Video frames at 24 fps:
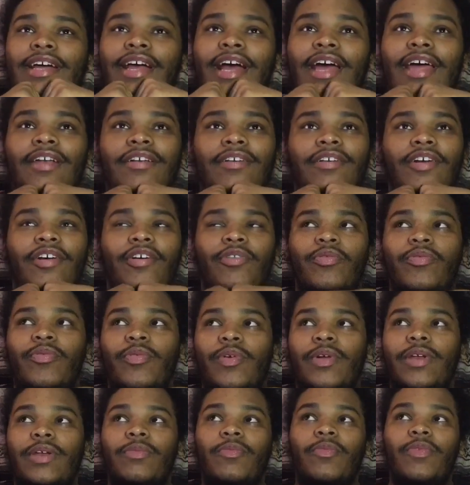I don't know,
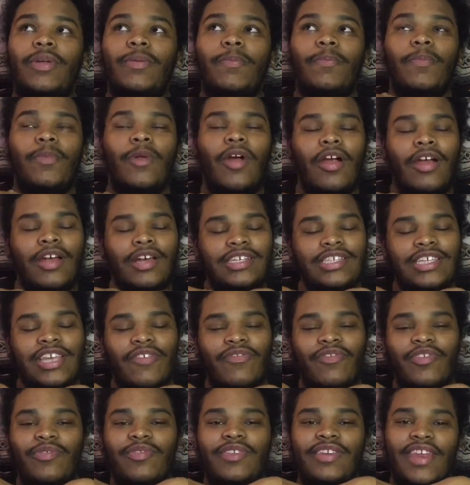when artists
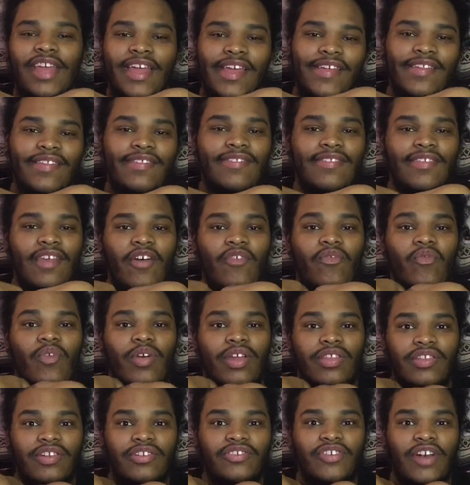give you dates of
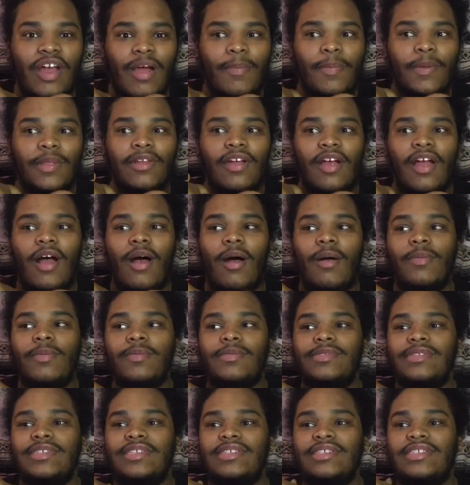when they're dropping their
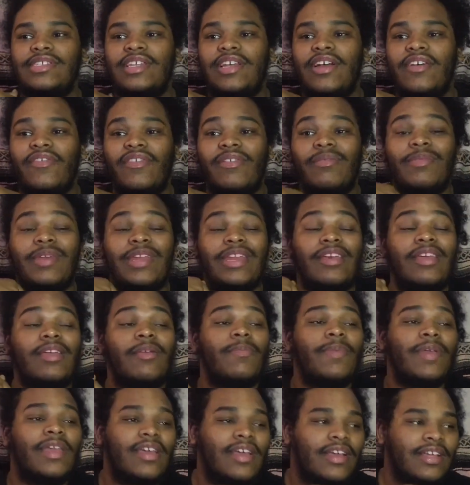albums and stuff, I mean, it
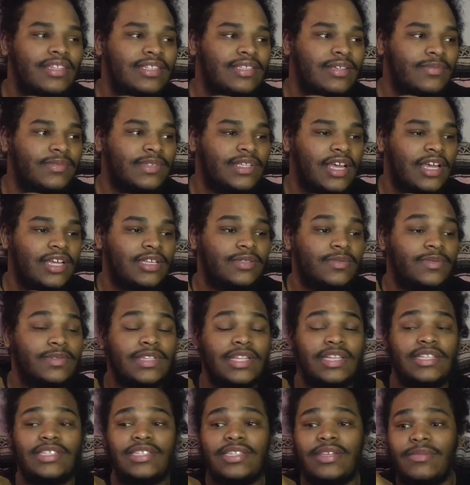could be good sometimes, but
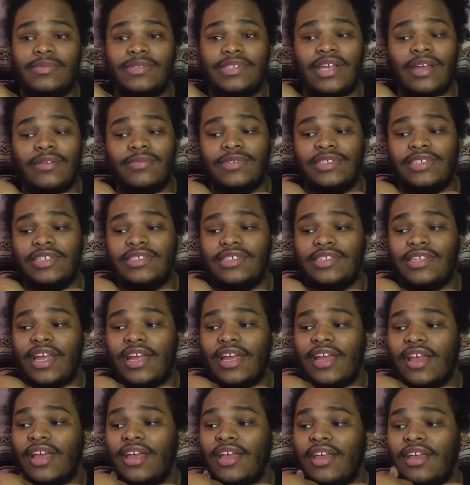then sometimes just
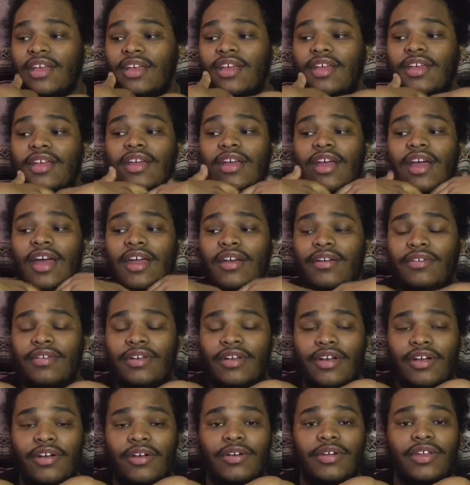like, I don't
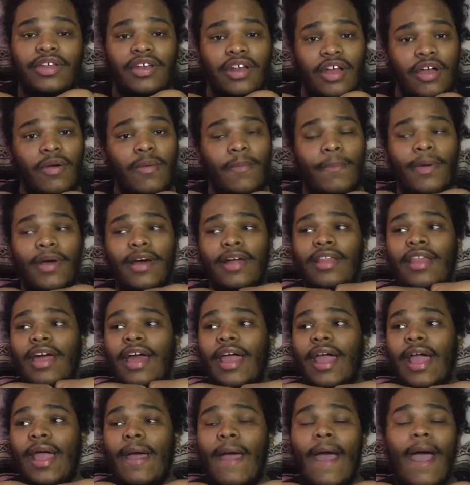know, you know, but
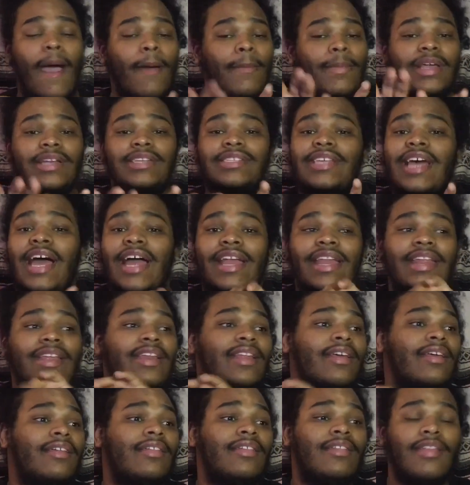like, I'm
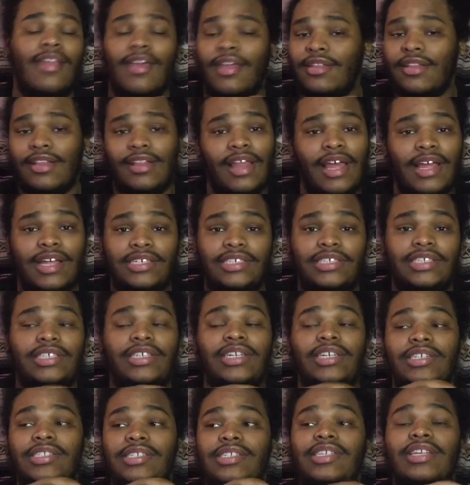excited nonetheless. She
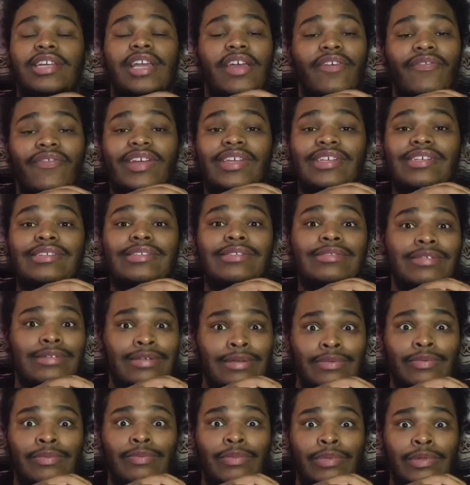needs to give us
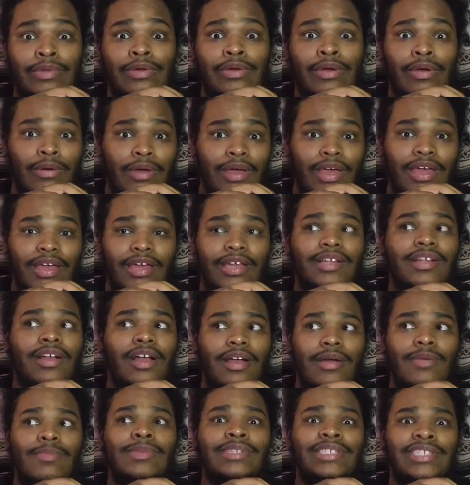something, okay, and
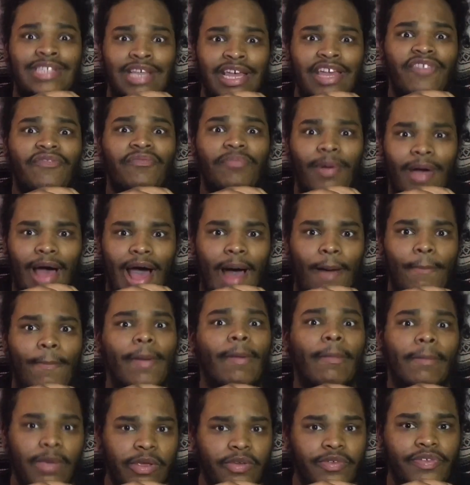come save pop
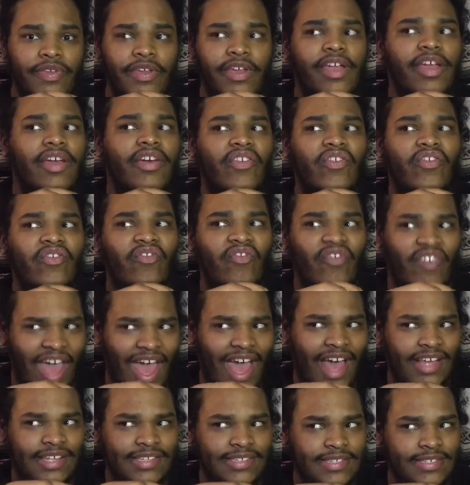music
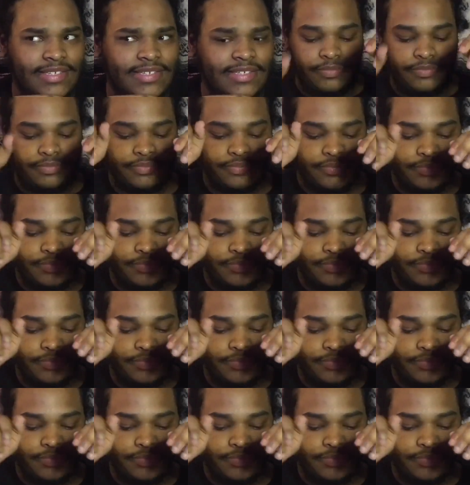fast.